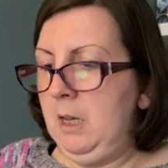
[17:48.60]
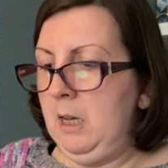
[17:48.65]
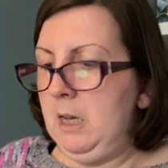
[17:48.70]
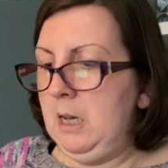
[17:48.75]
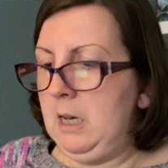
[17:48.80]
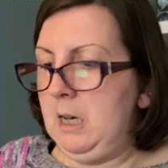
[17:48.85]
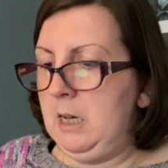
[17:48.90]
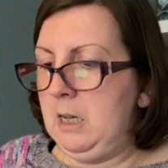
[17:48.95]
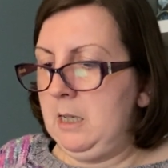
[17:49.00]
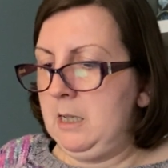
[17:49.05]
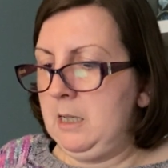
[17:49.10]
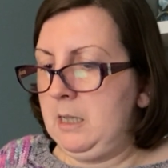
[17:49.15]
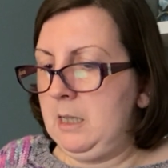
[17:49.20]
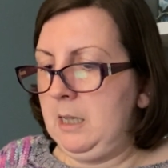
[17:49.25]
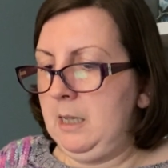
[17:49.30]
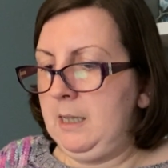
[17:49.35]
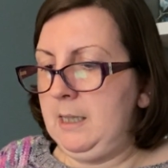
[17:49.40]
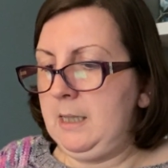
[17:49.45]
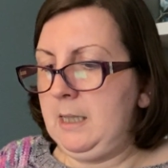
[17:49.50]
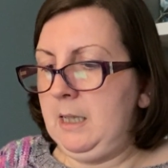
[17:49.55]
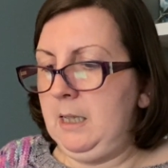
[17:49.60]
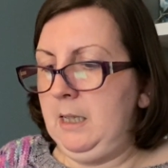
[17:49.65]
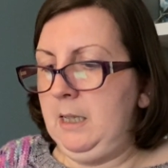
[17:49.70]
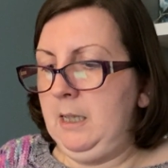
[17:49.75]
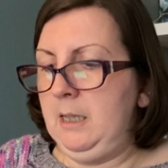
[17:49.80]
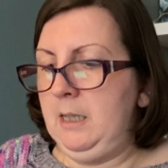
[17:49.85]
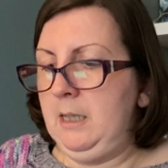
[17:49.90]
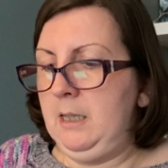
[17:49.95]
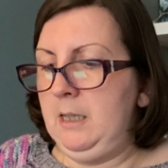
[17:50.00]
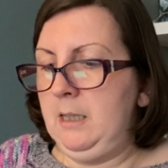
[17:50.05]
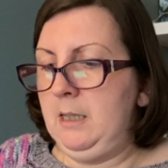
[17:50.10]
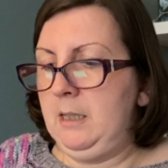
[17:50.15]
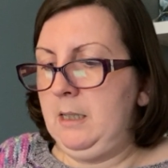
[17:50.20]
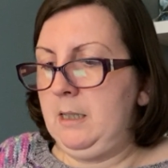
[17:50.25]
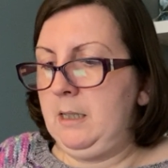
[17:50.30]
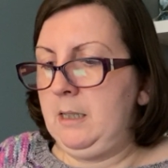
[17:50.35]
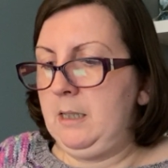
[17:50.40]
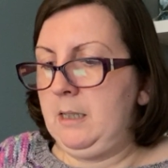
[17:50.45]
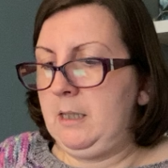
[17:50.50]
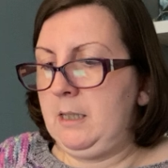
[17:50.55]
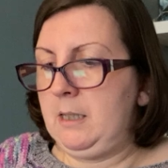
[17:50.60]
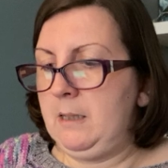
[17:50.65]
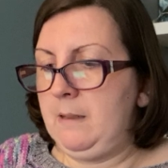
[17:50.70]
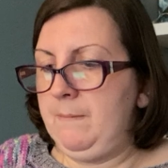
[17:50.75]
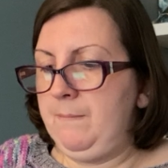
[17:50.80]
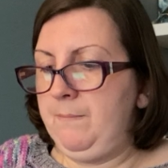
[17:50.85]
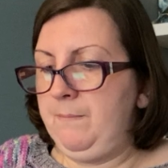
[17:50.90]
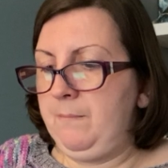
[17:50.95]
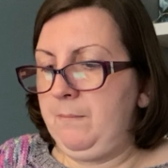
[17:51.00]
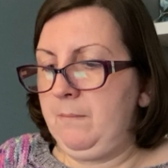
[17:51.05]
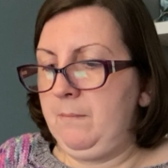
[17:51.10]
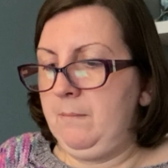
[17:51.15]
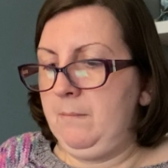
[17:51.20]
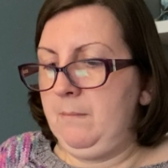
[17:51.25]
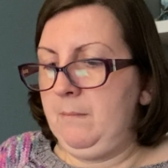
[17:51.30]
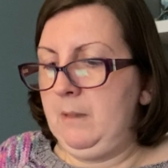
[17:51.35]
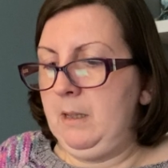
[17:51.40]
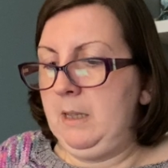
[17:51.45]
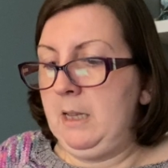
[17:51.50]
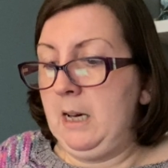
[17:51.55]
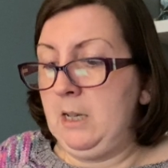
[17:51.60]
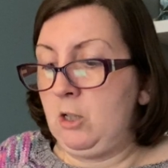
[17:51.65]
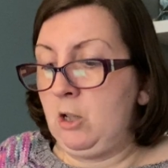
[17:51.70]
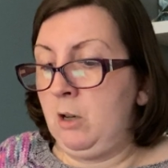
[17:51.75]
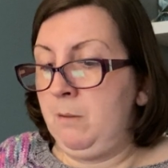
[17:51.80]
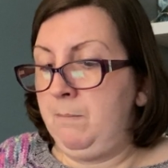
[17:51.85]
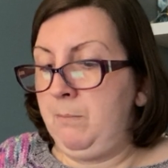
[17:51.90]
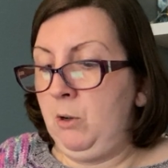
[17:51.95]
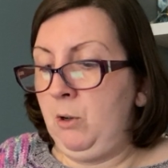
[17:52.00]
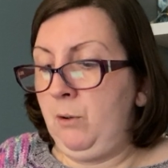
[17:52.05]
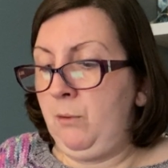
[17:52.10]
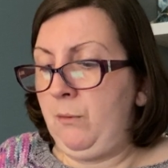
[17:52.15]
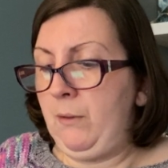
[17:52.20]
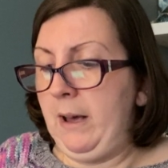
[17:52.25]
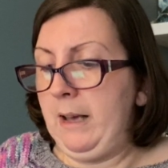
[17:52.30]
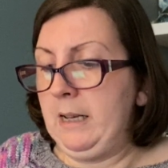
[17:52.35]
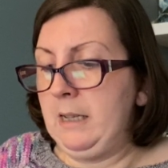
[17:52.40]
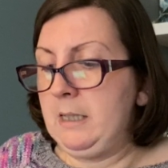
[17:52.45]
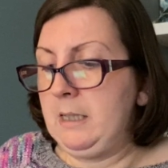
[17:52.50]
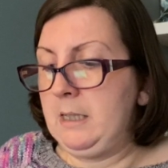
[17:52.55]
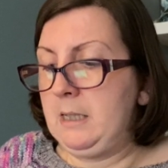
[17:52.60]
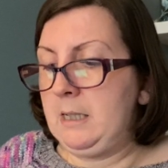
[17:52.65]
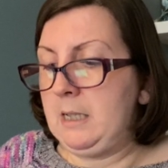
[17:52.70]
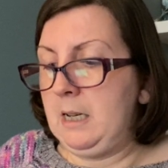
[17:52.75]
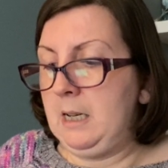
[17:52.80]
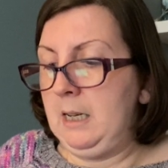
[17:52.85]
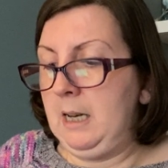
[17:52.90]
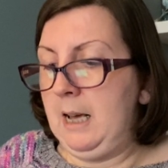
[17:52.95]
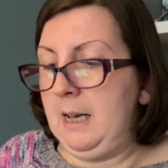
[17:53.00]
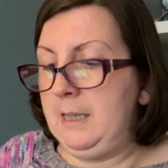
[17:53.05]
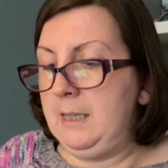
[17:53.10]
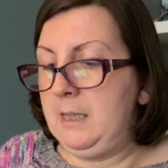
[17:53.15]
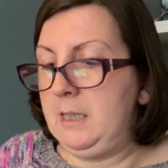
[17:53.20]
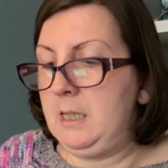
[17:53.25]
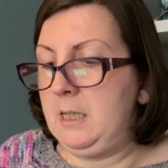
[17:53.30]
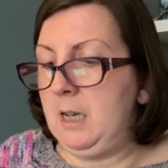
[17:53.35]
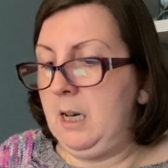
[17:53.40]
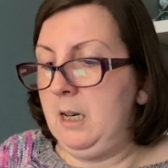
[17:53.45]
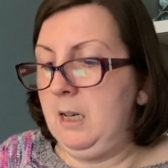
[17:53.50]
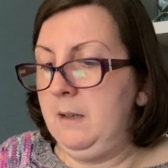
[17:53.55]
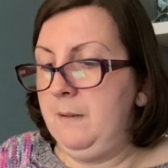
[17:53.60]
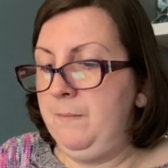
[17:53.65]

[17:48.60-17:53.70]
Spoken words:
And this is, yeah, it's on Blue Faced Leicester,